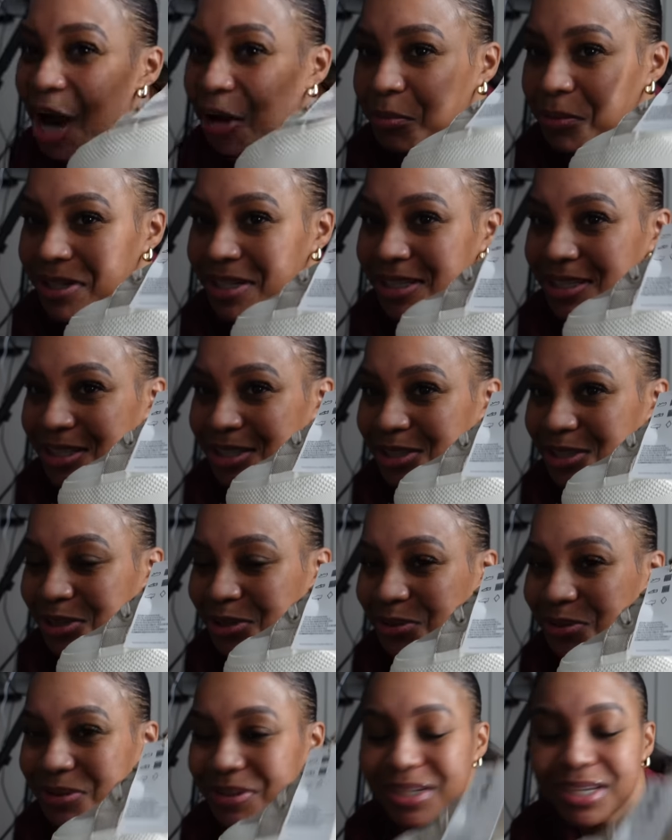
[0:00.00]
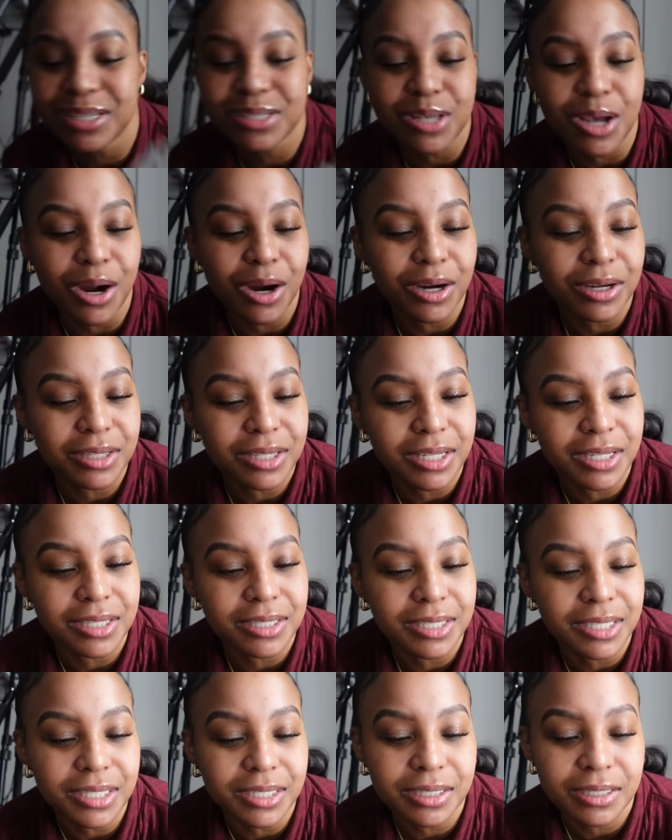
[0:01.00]
I wanted these shoes. These are the
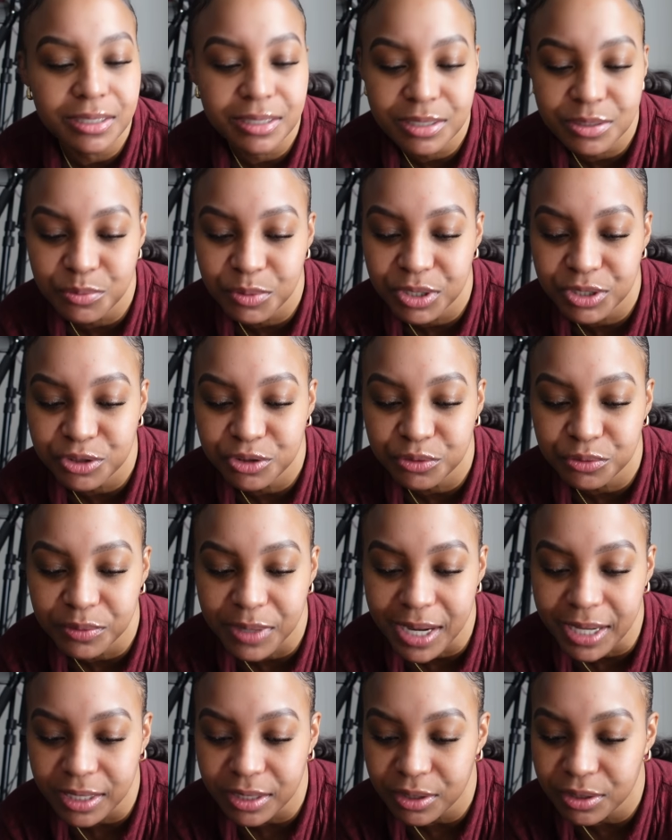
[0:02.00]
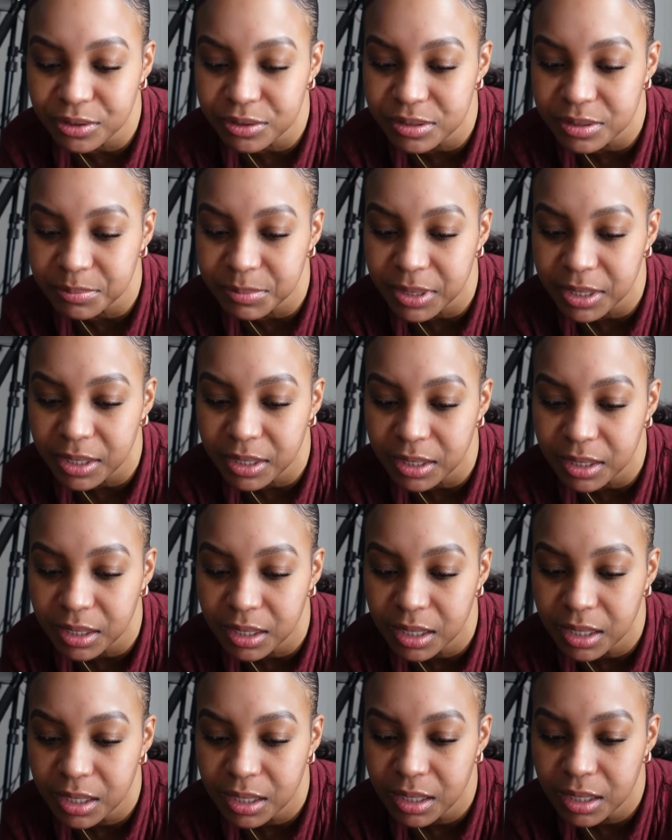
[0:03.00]
Adidas, with Trek or something?
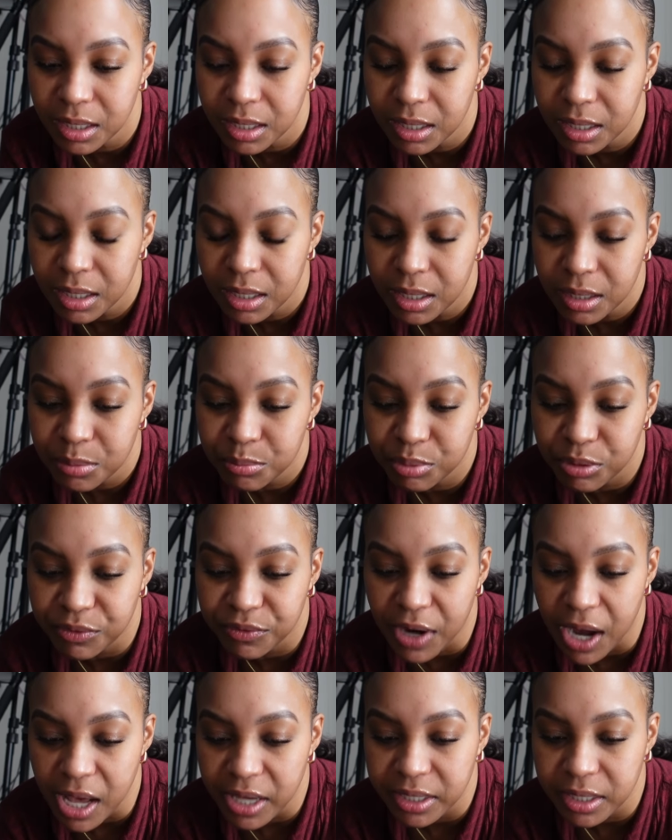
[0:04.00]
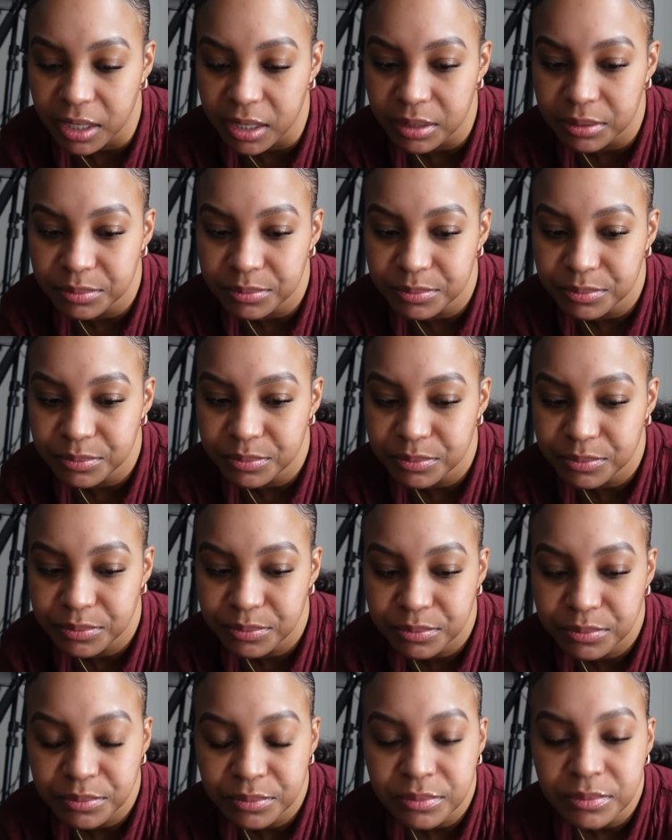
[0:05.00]
Bravada.
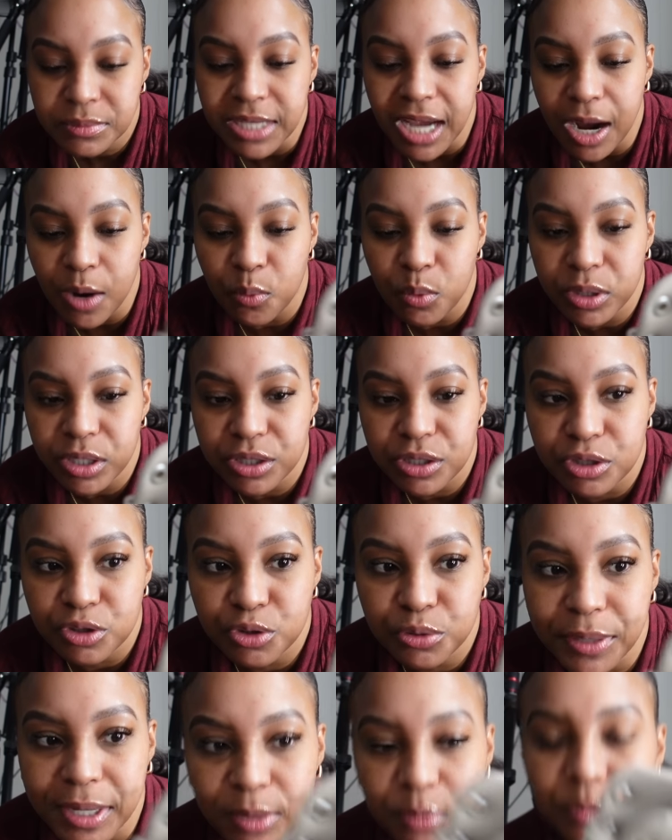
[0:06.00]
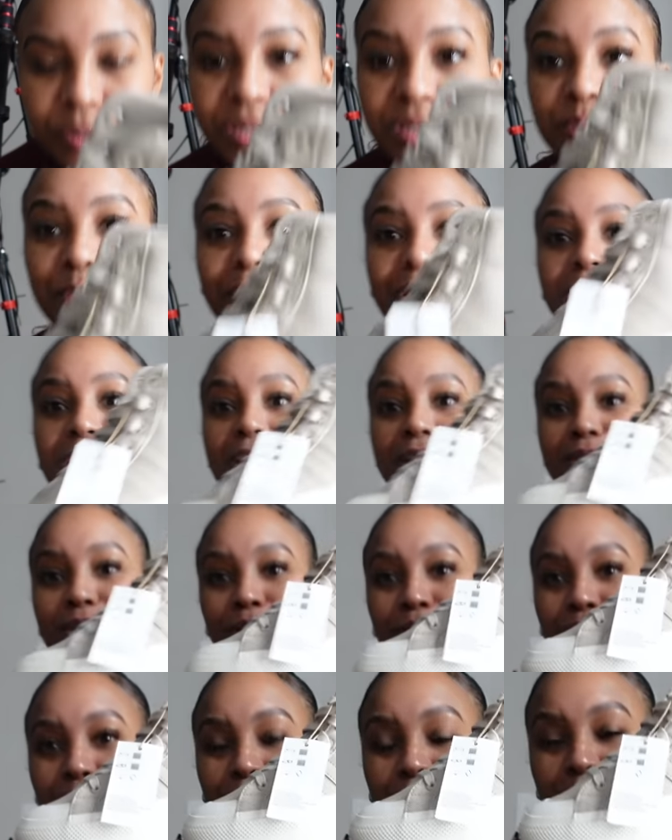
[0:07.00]
I wanted the Trek ones, but these are
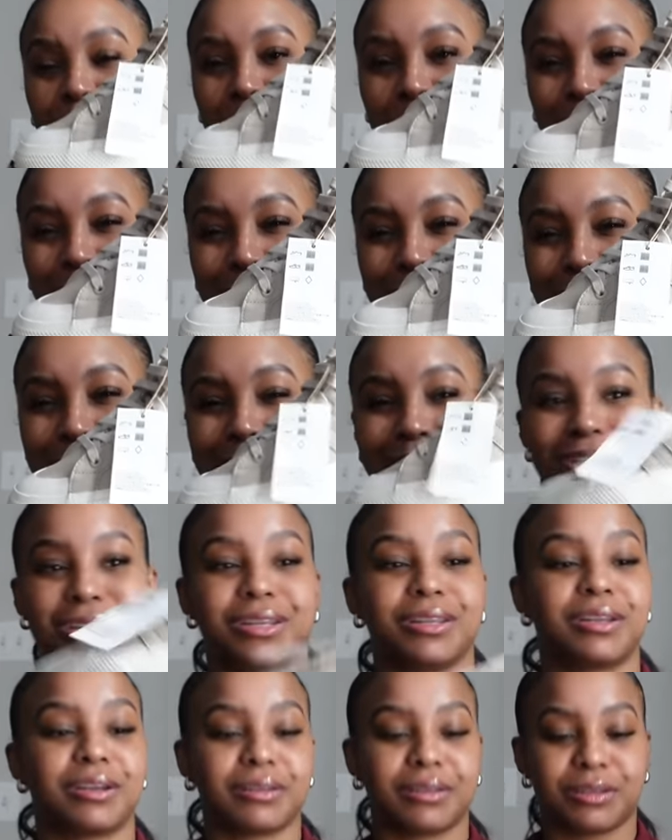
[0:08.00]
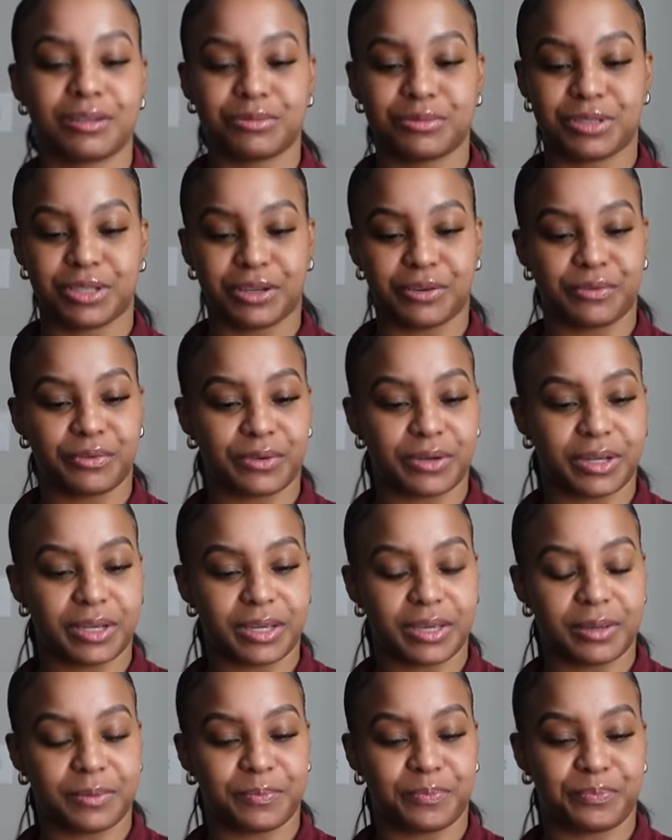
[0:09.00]
cute. They're a little
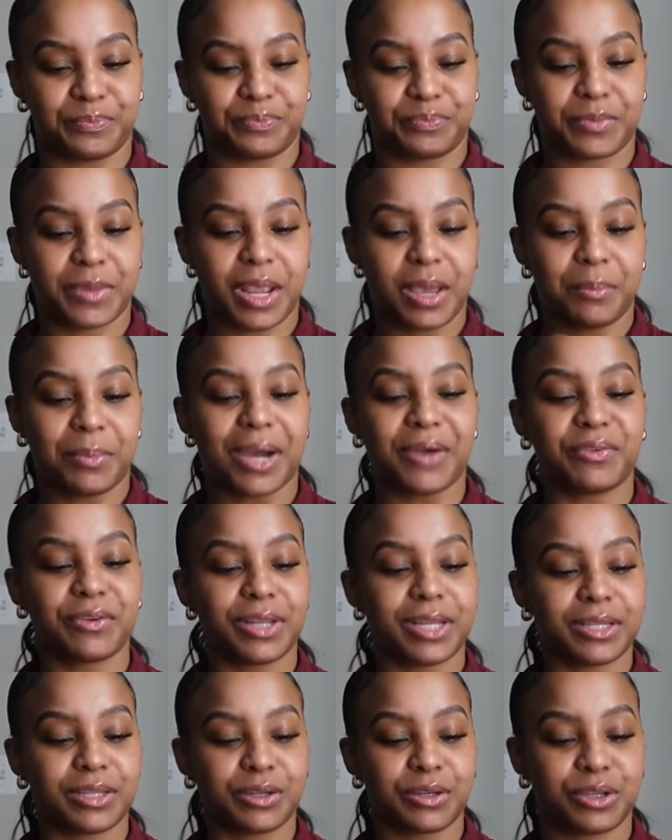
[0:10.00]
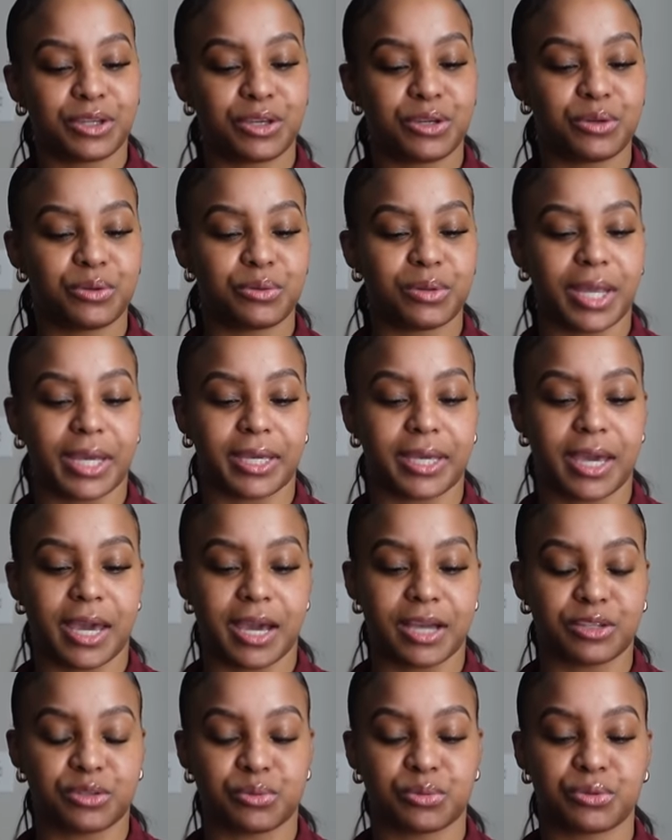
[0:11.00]
different, but I feel like they're cute, like
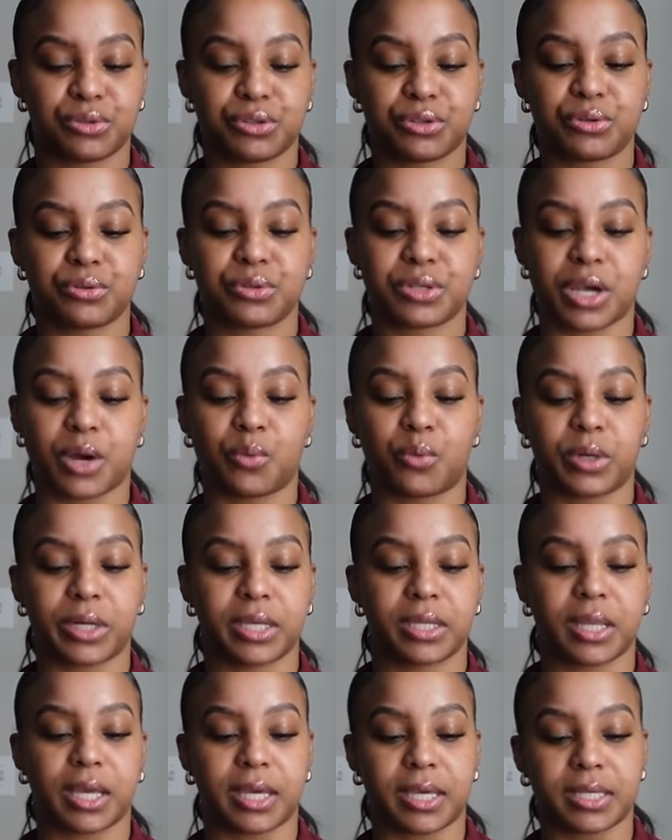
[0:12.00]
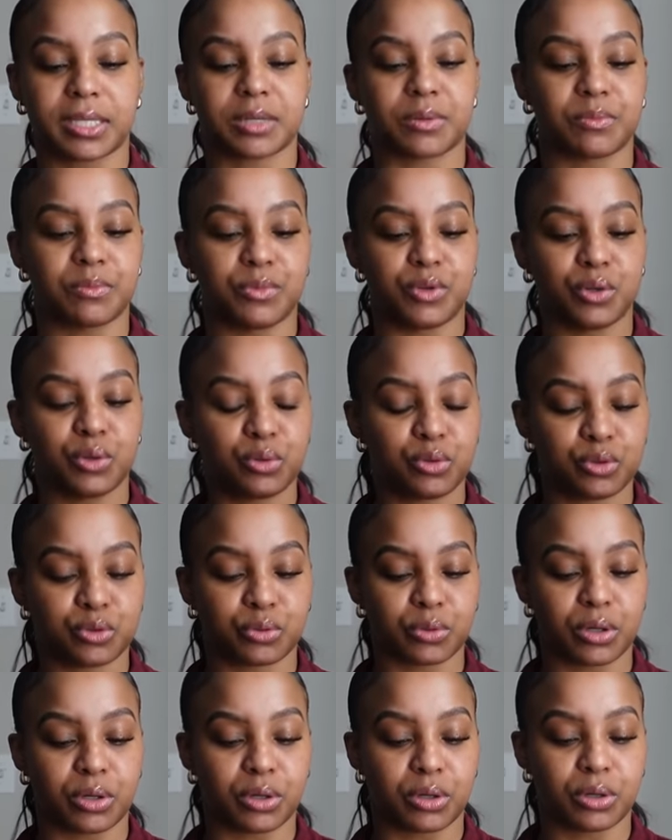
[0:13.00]
casual shoes. I wanted like some
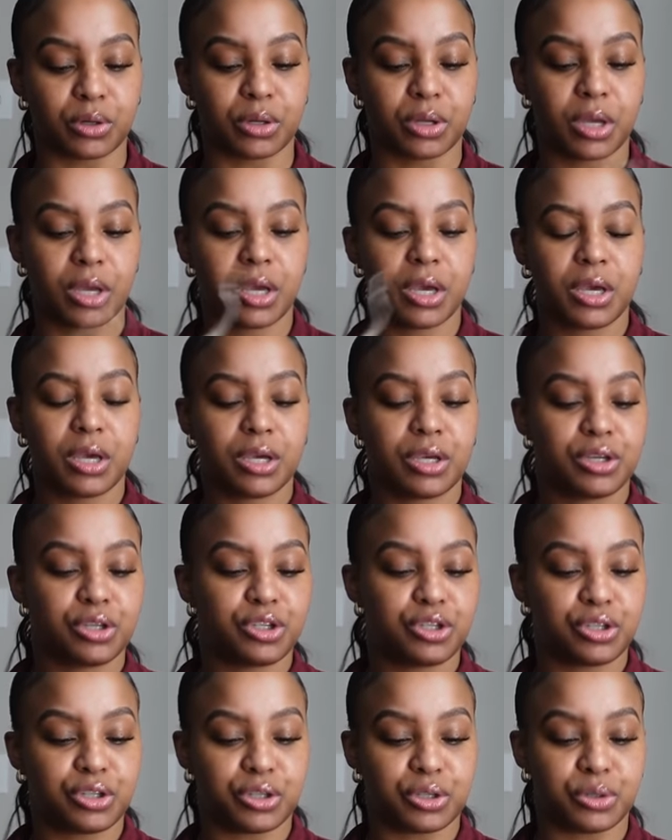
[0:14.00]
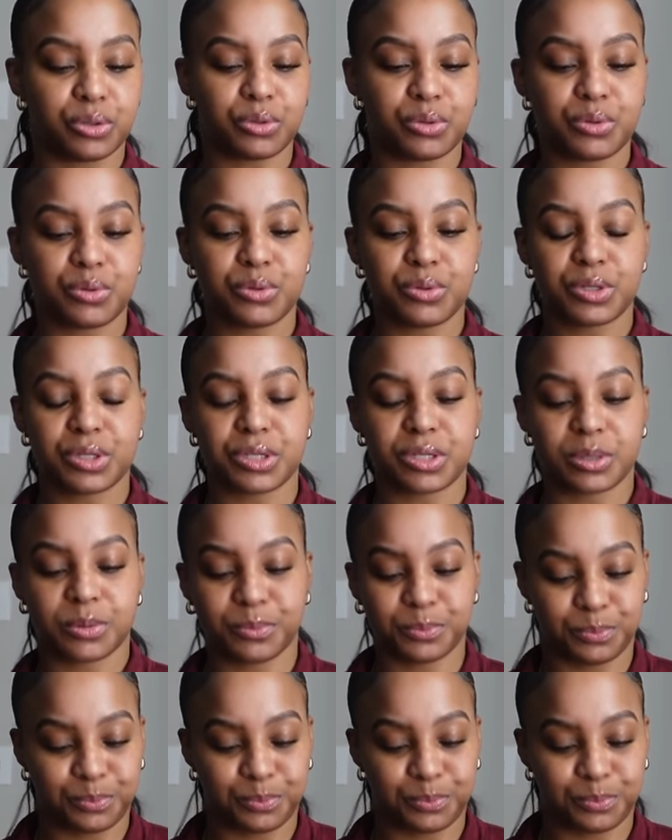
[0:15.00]
neutral shoes